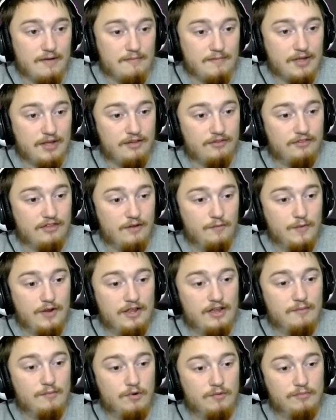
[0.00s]
because then we
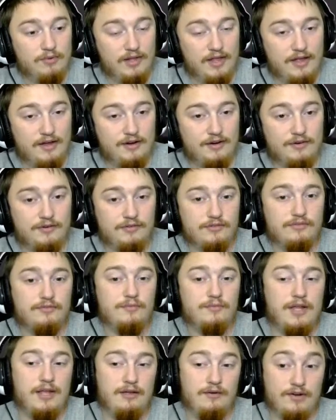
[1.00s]
get more players,
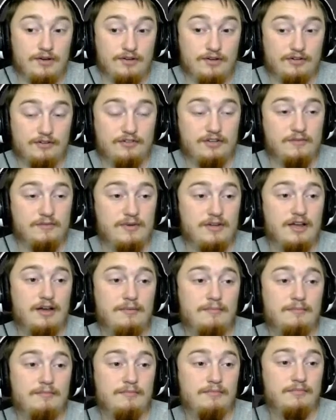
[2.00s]
we increase our
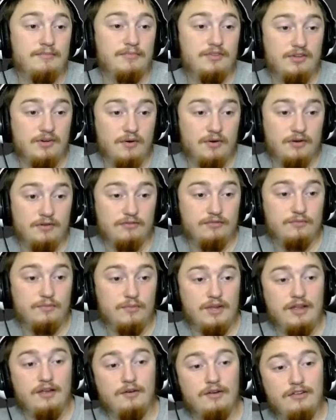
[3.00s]
CPM, so on.
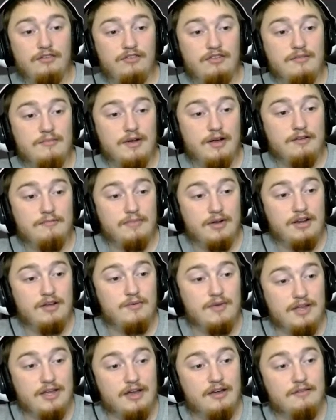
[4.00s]
We increase the amount of money
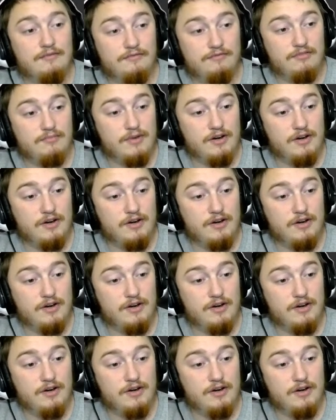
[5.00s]
we get from our